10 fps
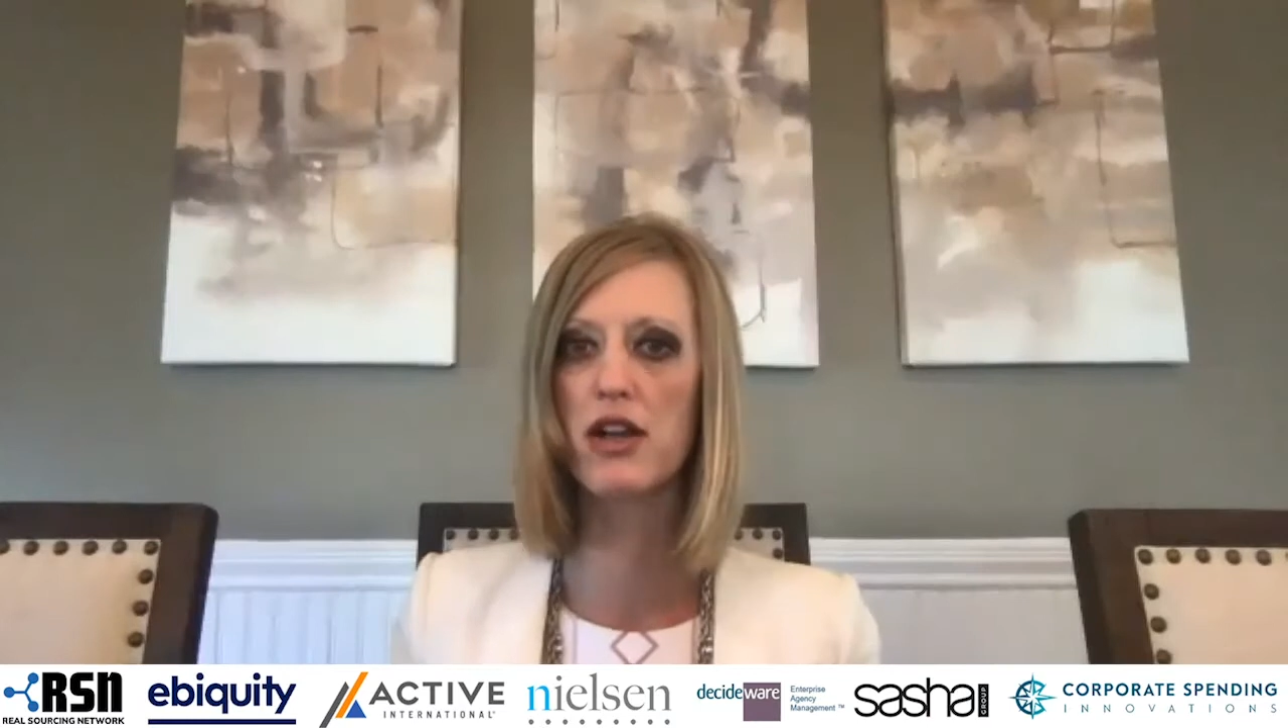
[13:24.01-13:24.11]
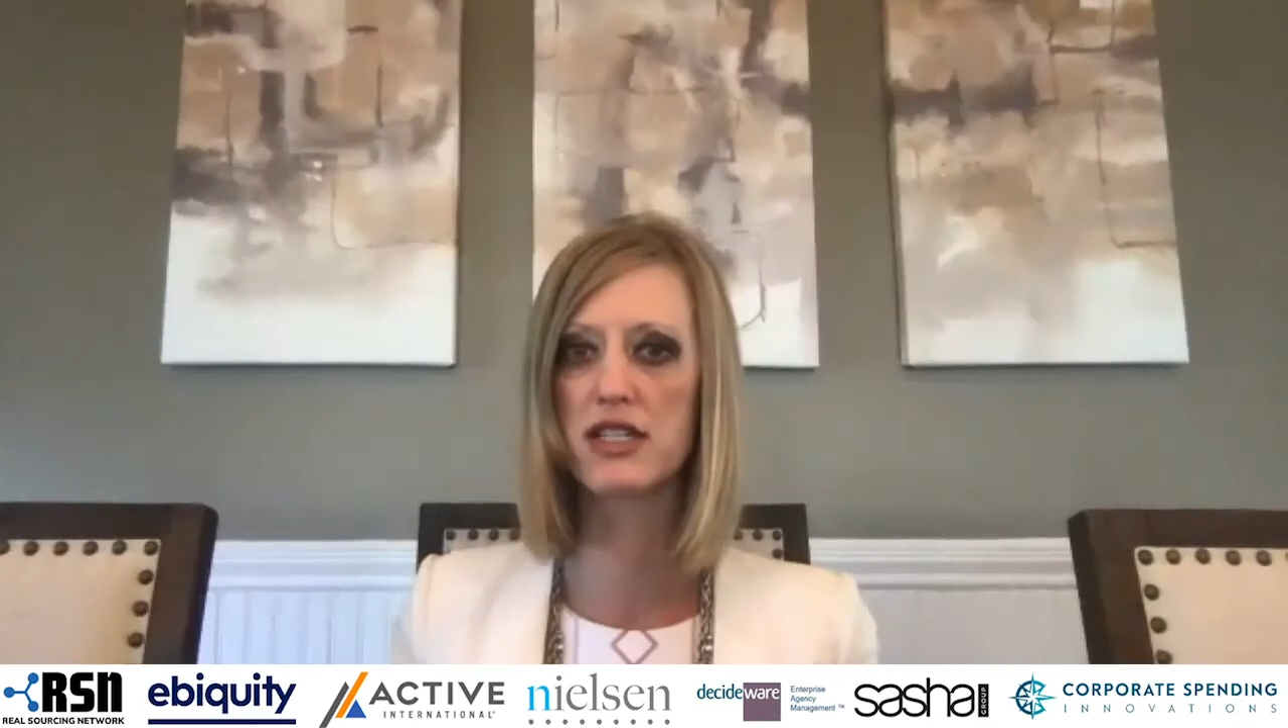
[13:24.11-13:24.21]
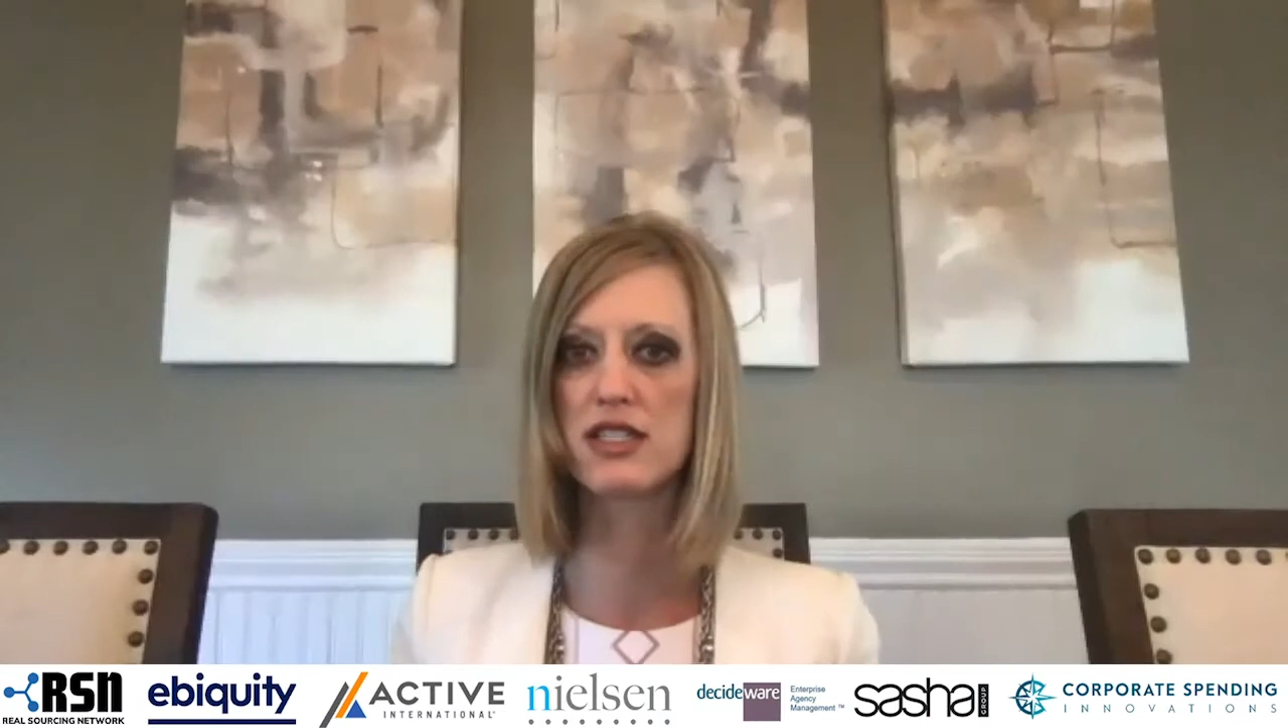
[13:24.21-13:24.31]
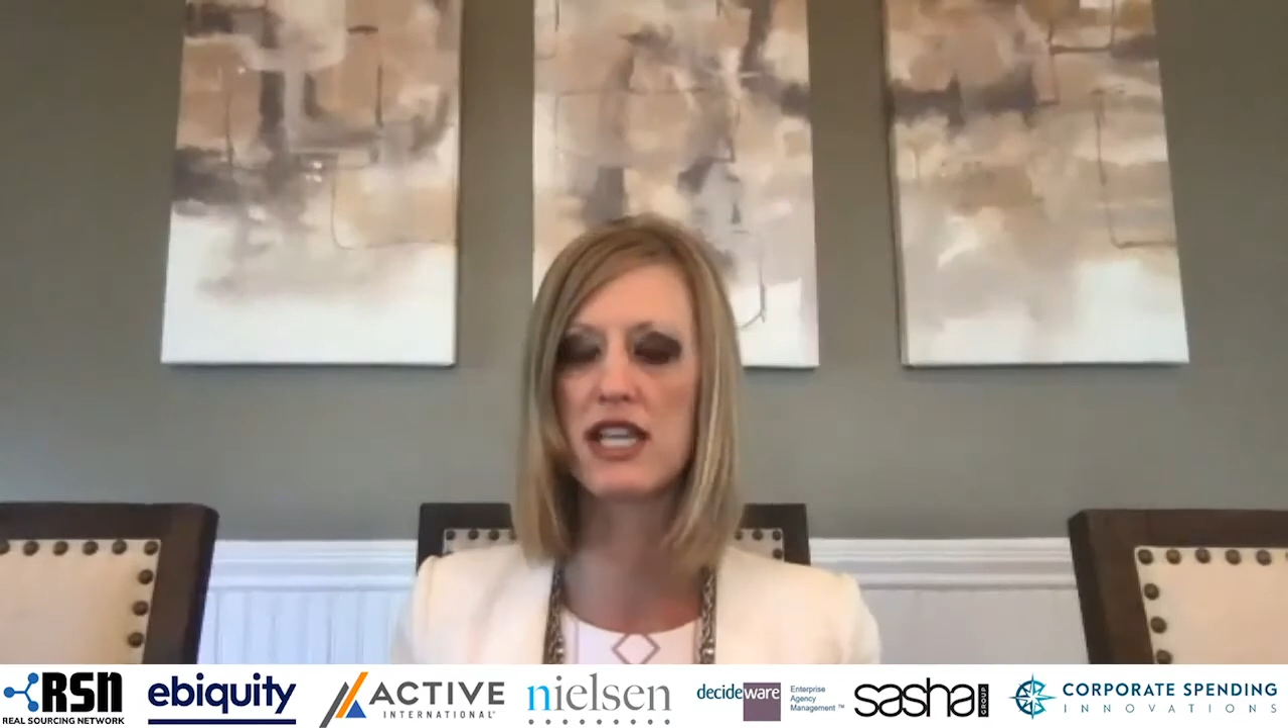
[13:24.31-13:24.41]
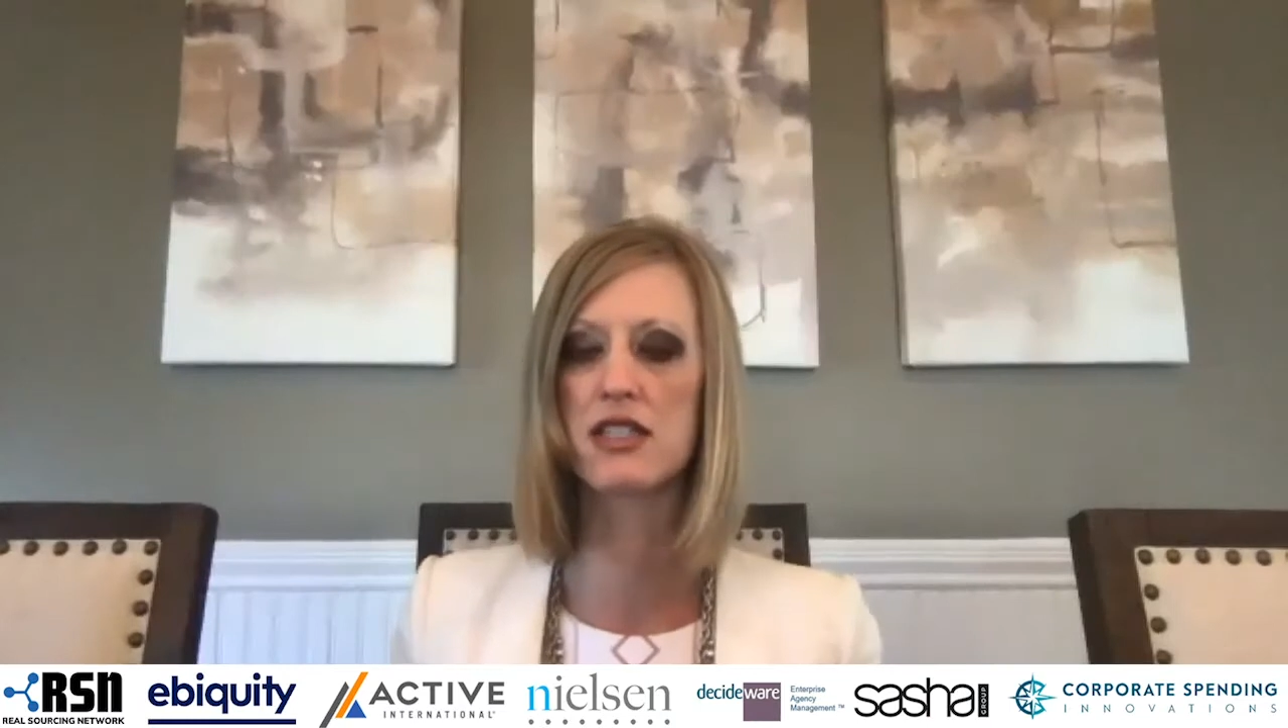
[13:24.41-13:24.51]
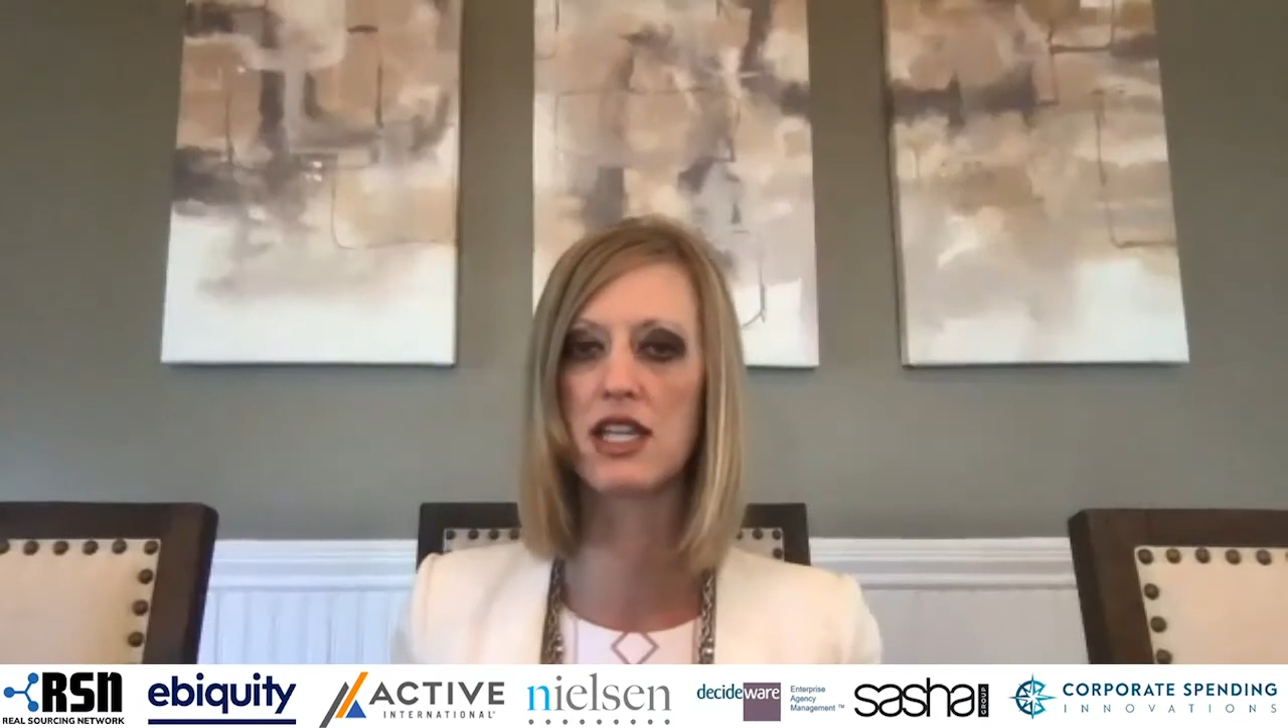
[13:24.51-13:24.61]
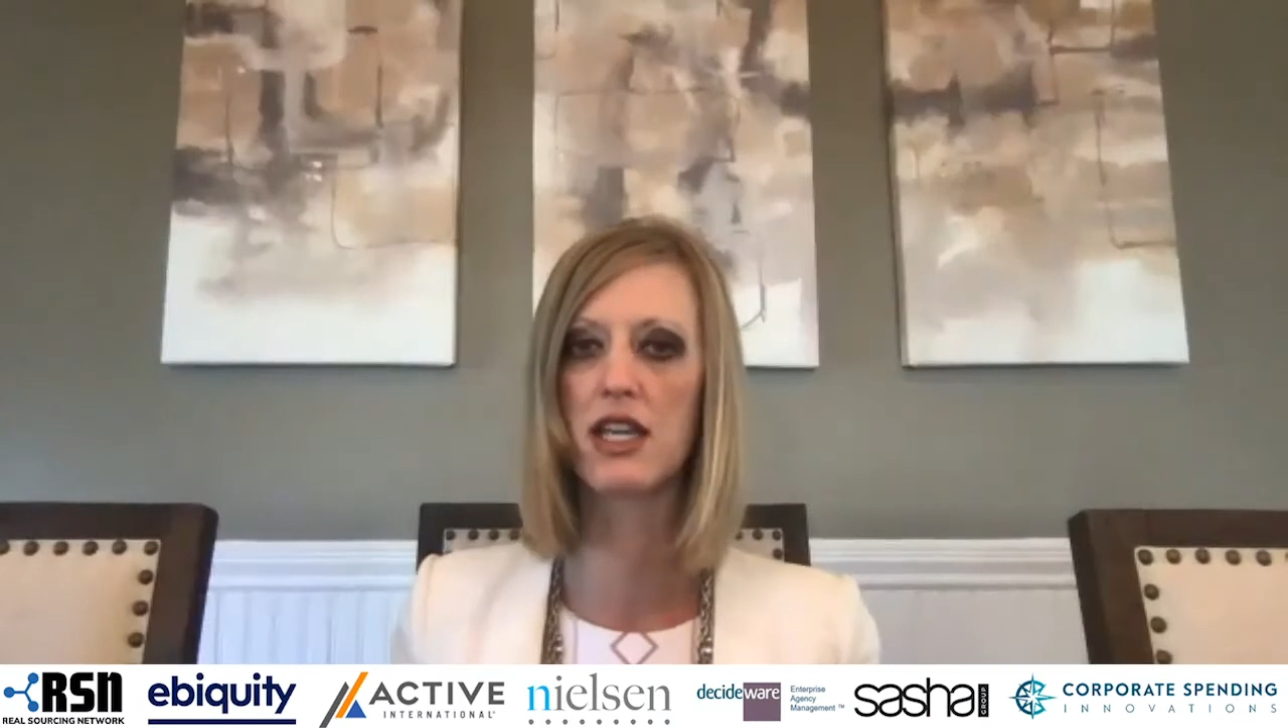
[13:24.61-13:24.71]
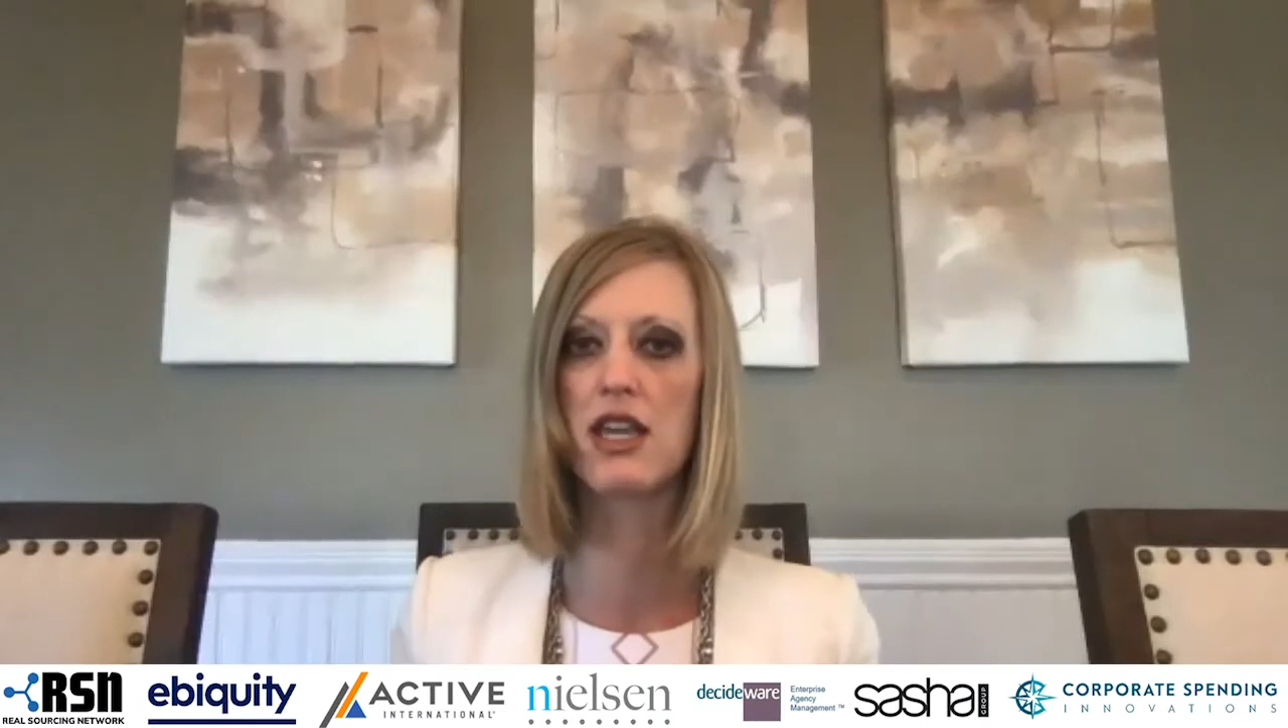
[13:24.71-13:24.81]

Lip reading: assessing